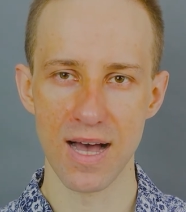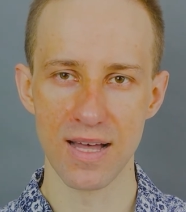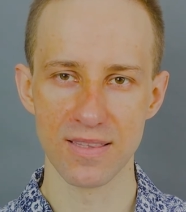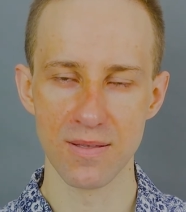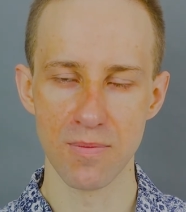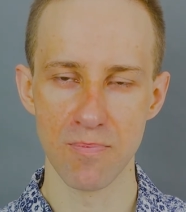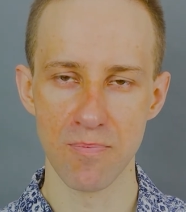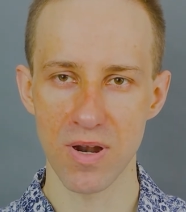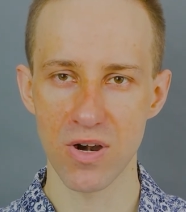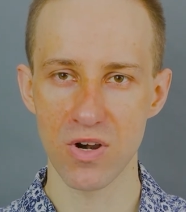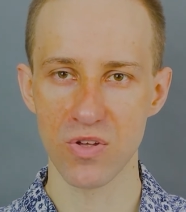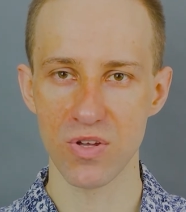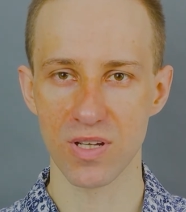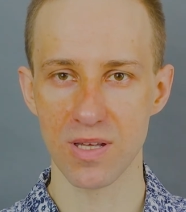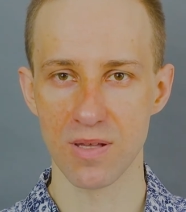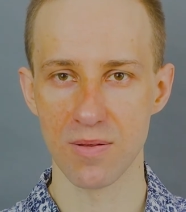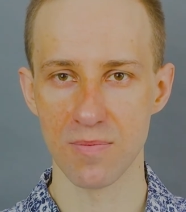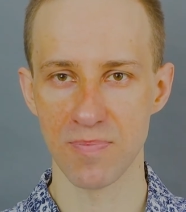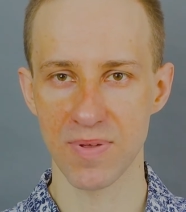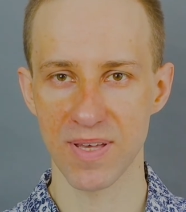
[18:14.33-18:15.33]
the better you
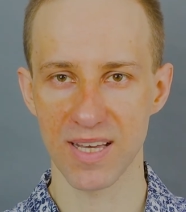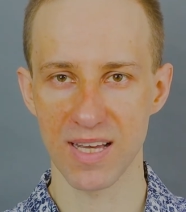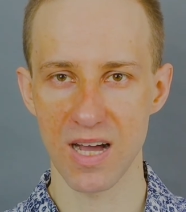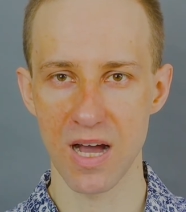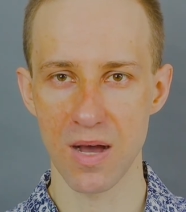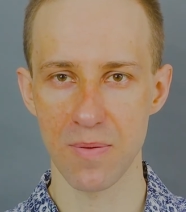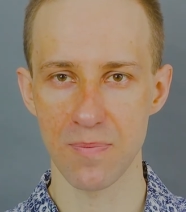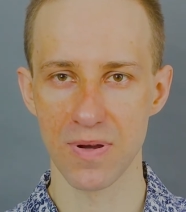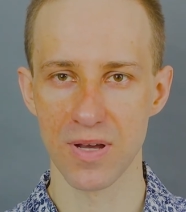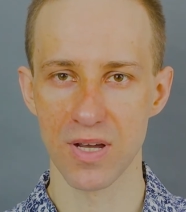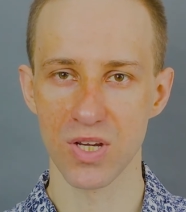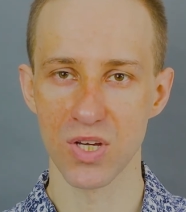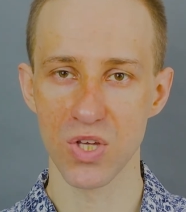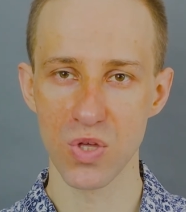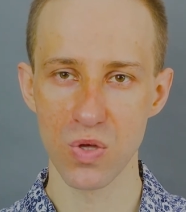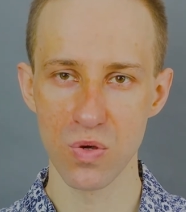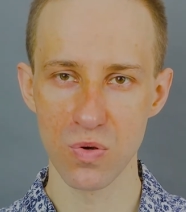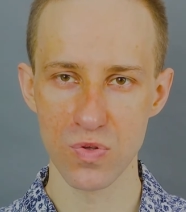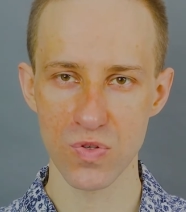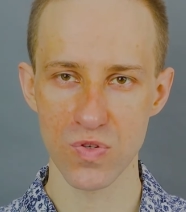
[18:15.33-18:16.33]
can pick up
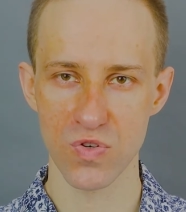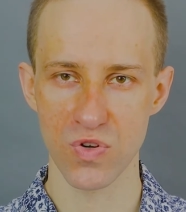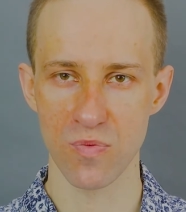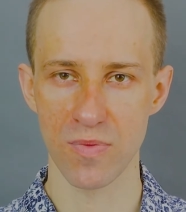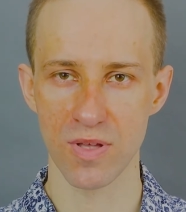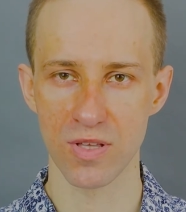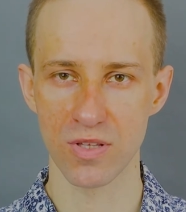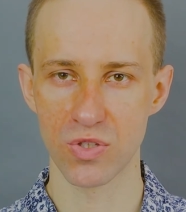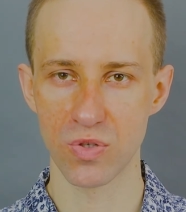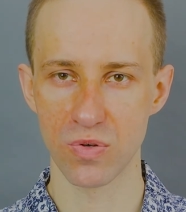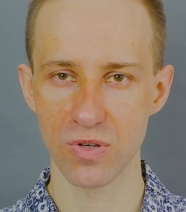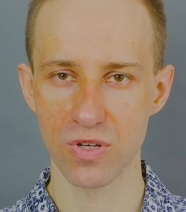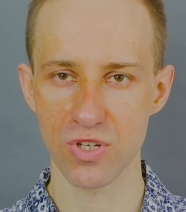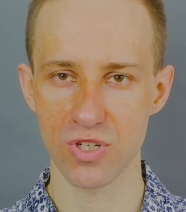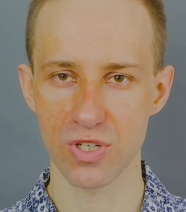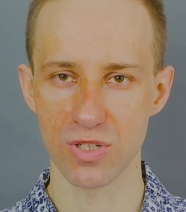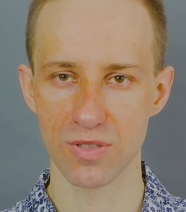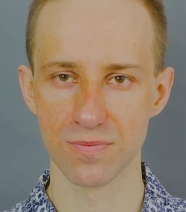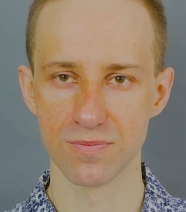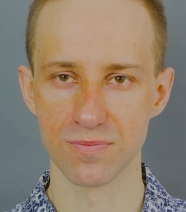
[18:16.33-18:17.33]
cues from
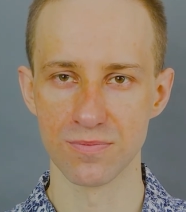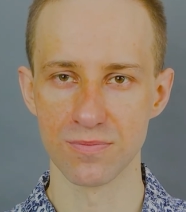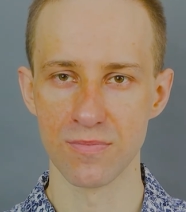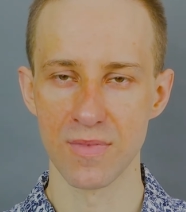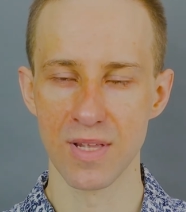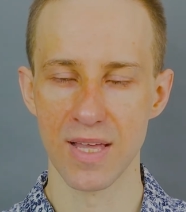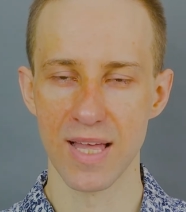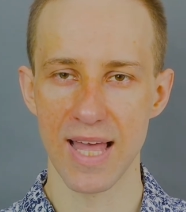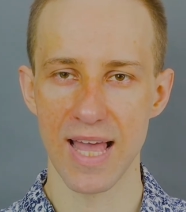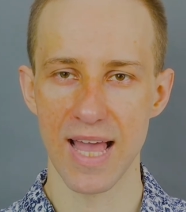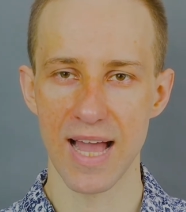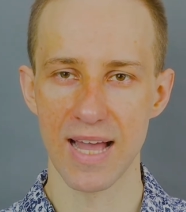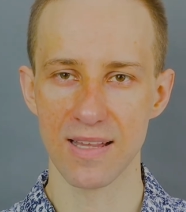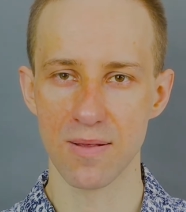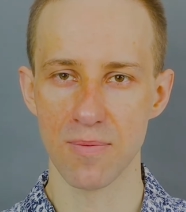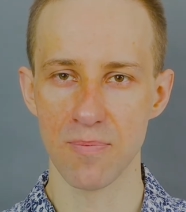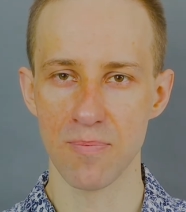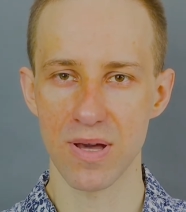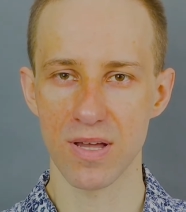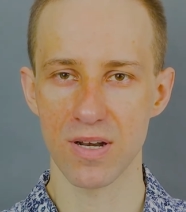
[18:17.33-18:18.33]
intuition, and
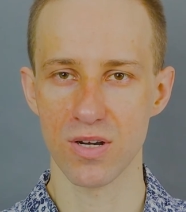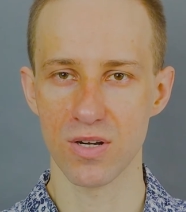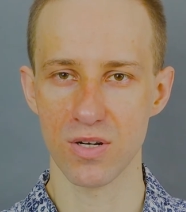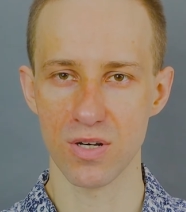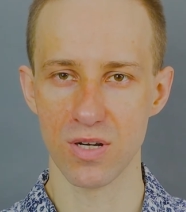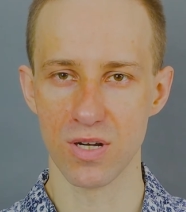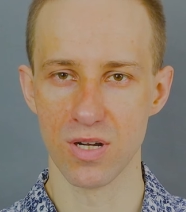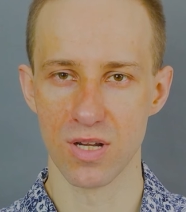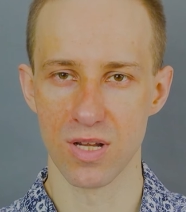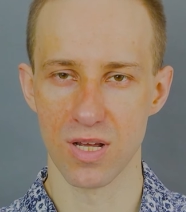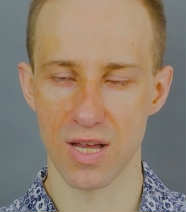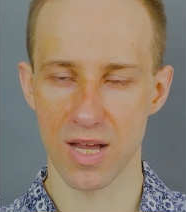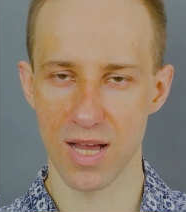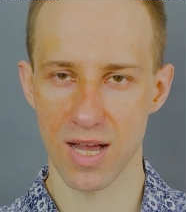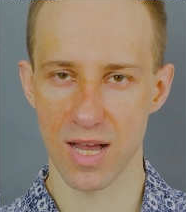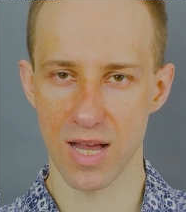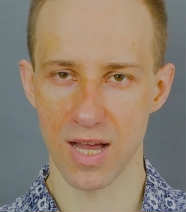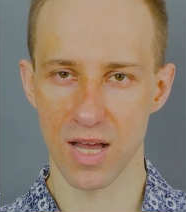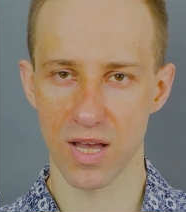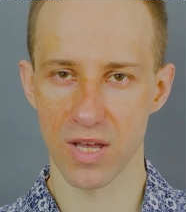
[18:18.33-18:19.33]
the better
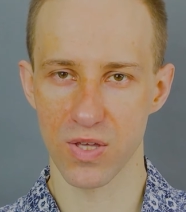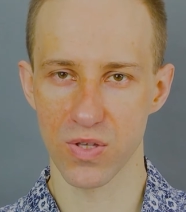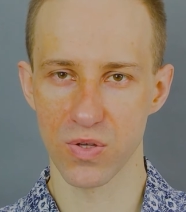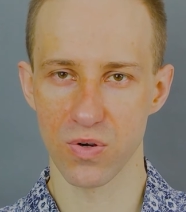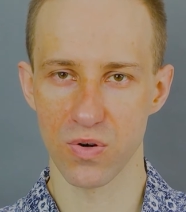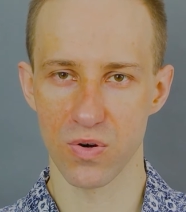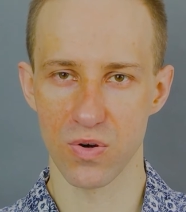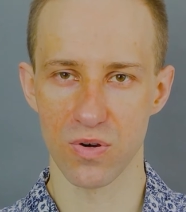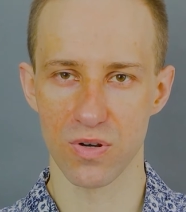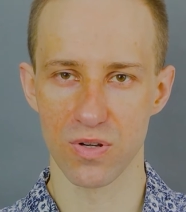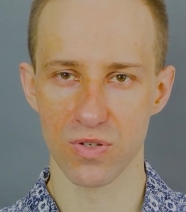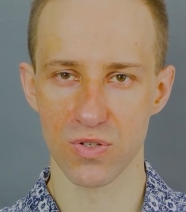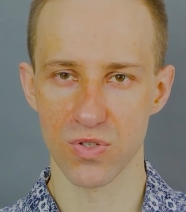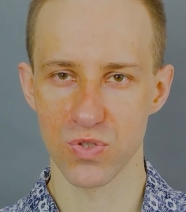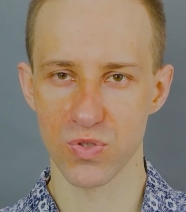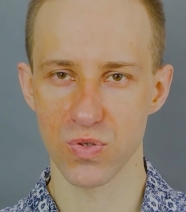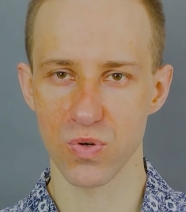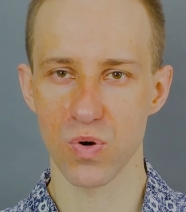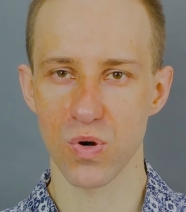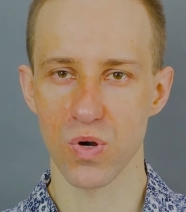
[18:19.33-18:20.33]
your
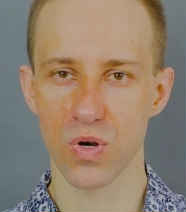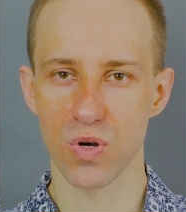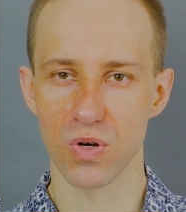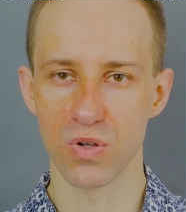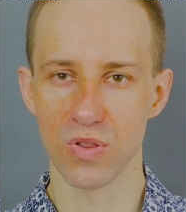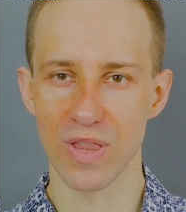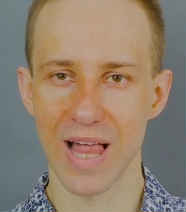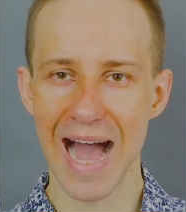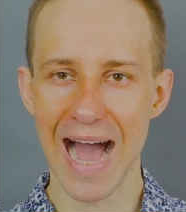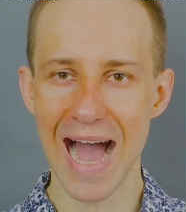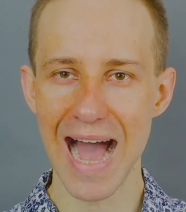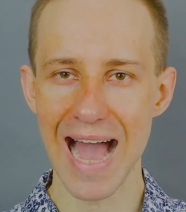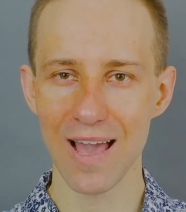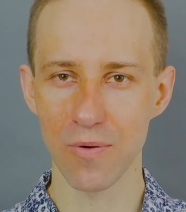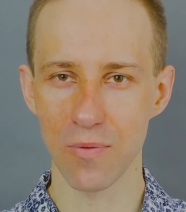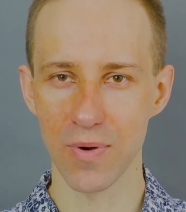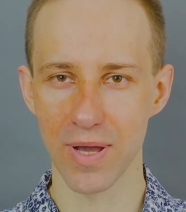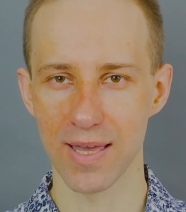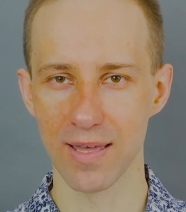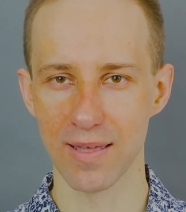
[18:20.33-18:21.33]
so-called
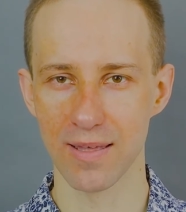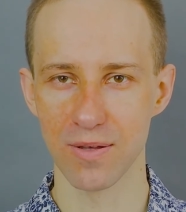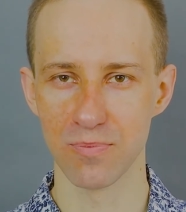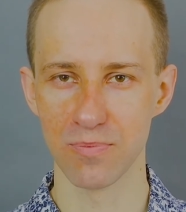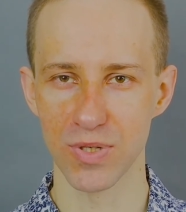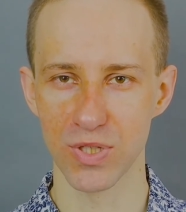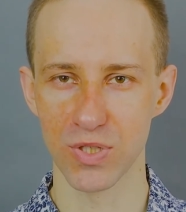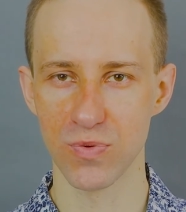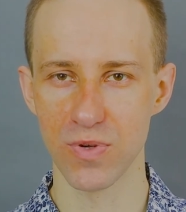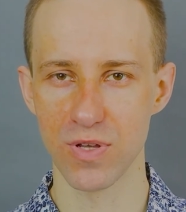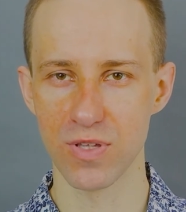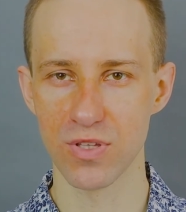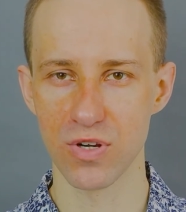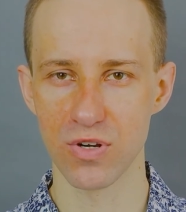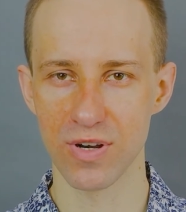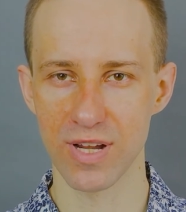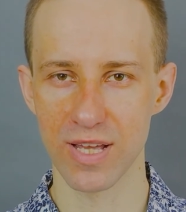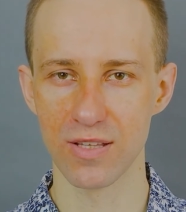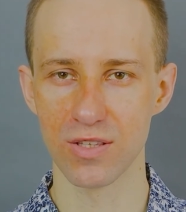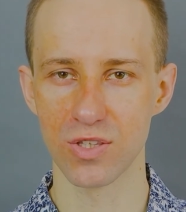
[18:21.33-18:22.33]
highway between
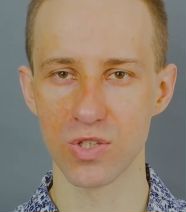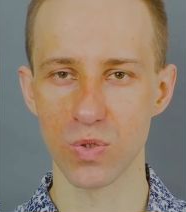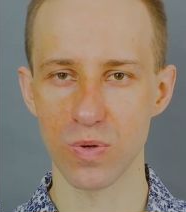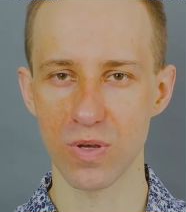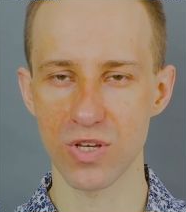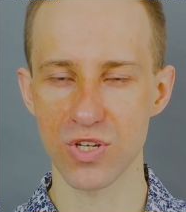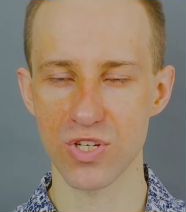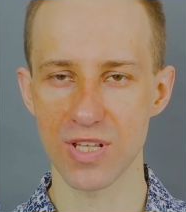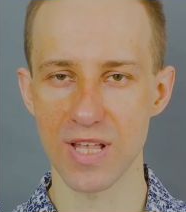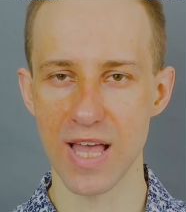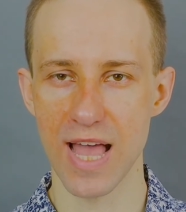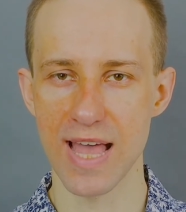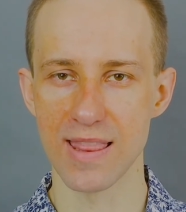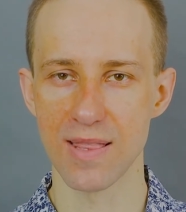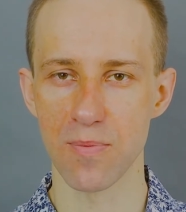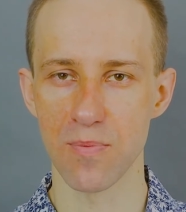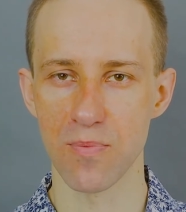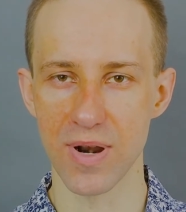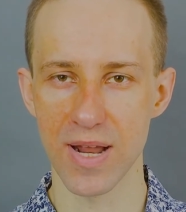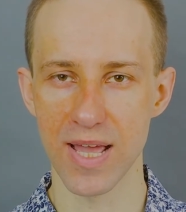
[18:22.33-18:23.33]
your intuition and
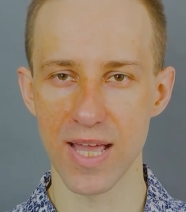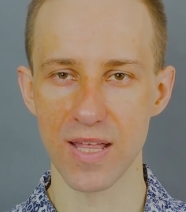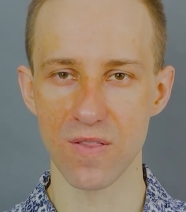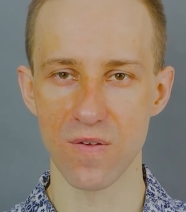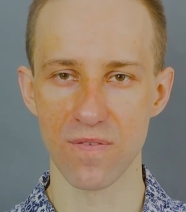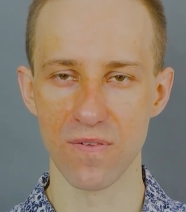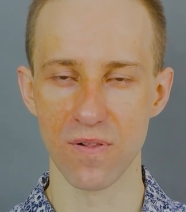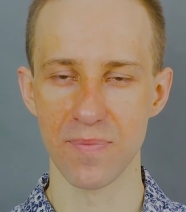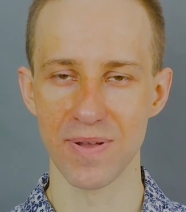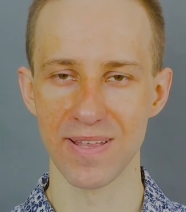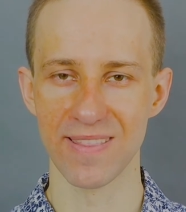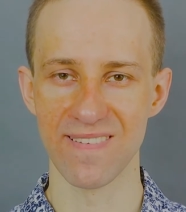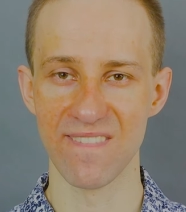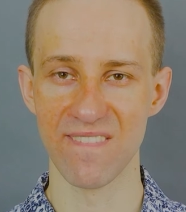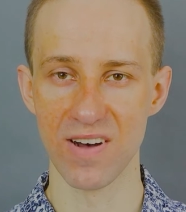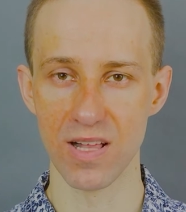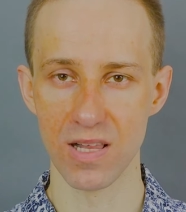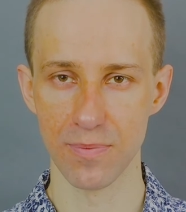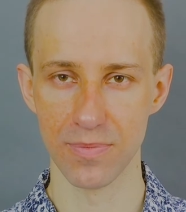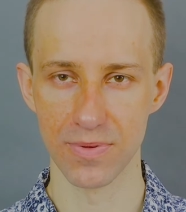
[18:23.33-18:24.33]
the brain will be
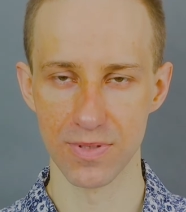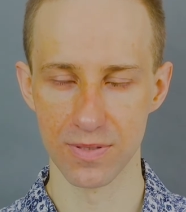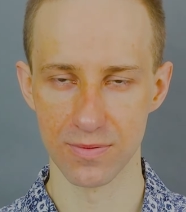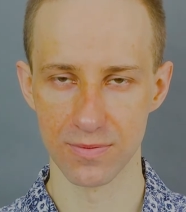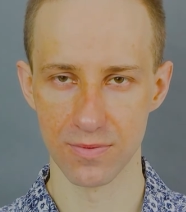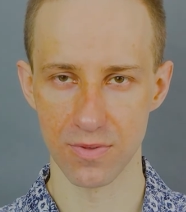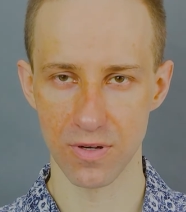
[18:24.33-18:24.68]
developed.